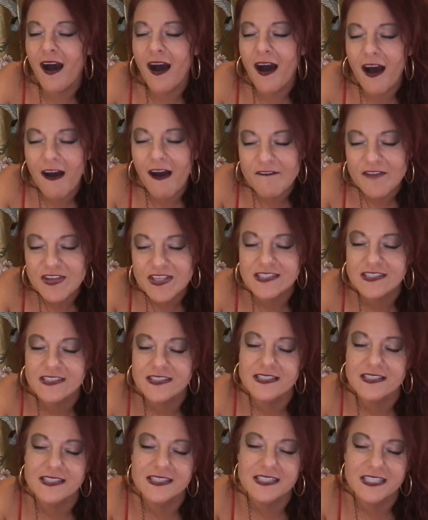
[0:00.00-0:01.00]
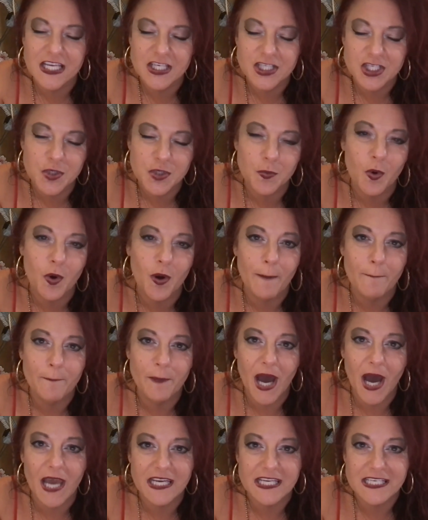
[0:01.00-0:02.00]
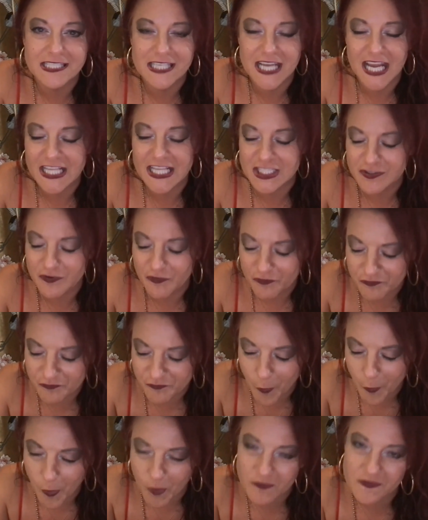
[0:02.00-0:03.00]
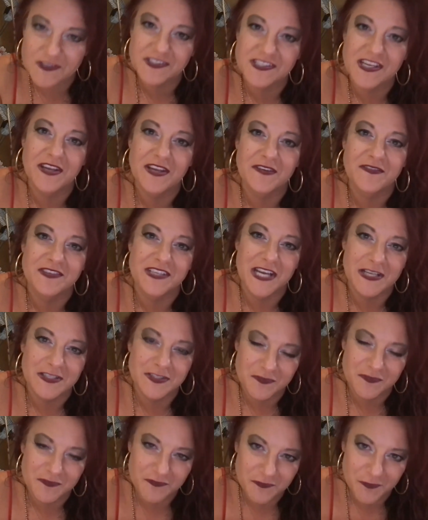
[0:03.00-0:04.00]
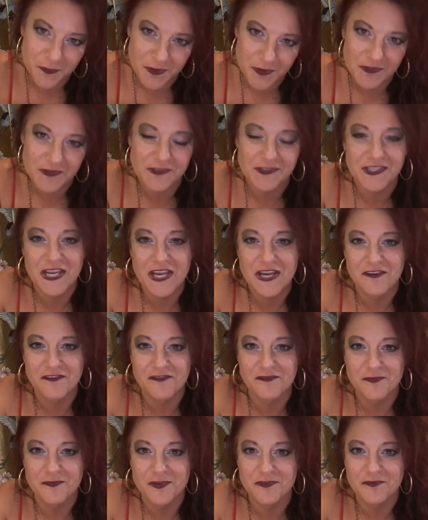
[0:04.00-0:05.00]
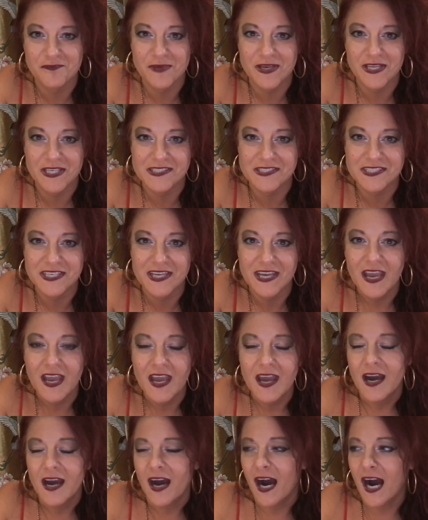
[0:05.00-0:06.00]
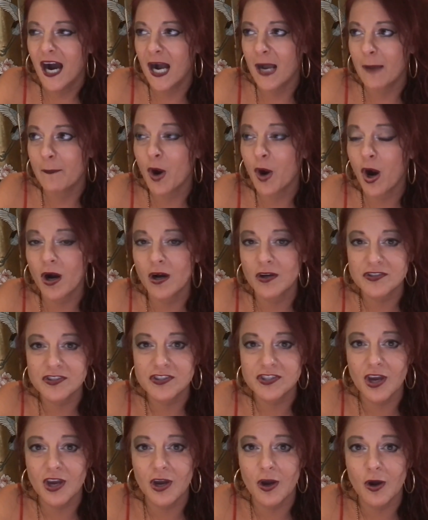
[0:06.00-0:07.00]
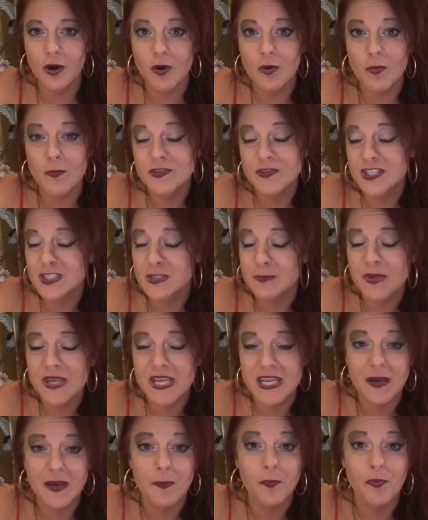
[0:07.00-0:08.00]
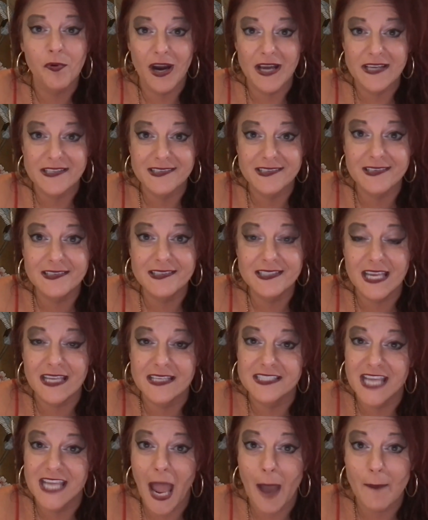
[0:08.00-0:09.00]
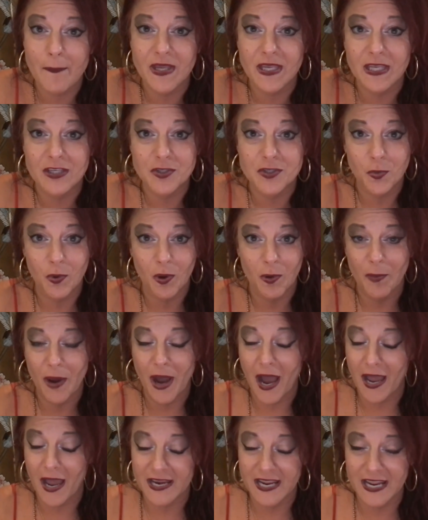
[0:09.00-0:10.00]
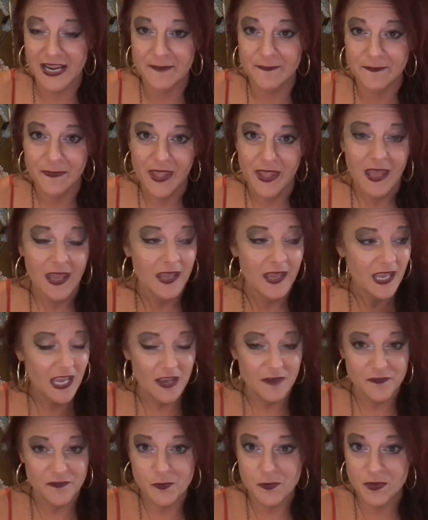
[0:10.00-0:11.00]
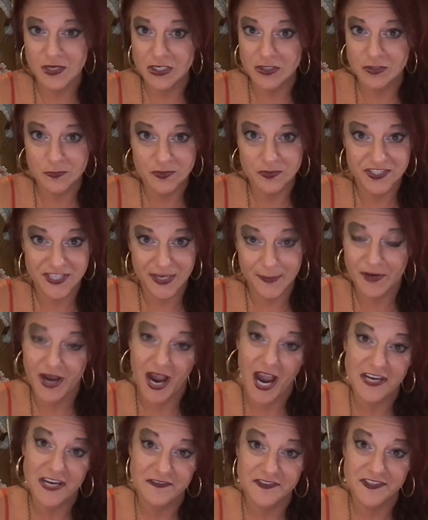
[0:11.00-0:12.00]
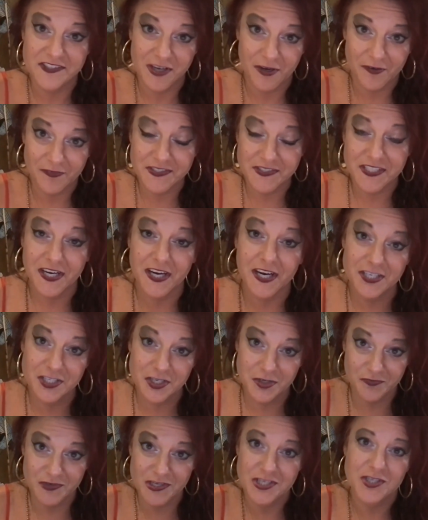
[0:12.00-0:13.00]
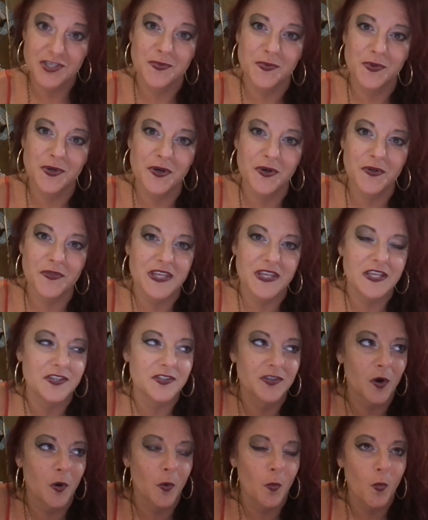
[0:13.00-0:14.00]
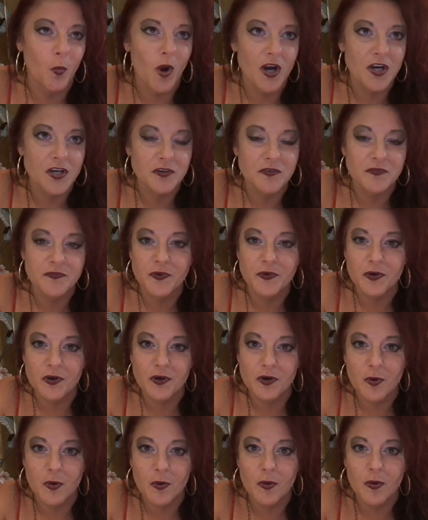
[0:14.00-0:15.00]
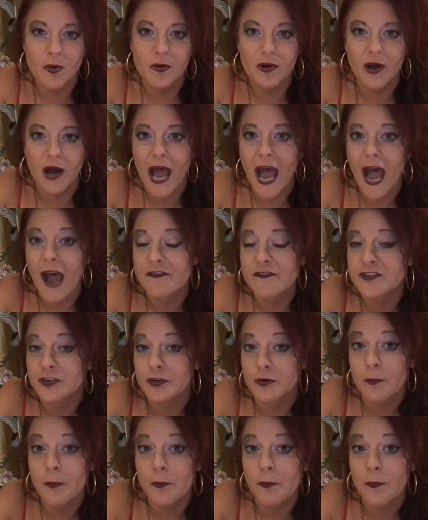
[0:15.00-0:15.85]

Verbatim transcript: obviously sensual embodied dance for the sake of dance, for the sake of movement. Um, also, just being present and tapping into our body. If you can do some kind of self touch ritual, these are wonderful after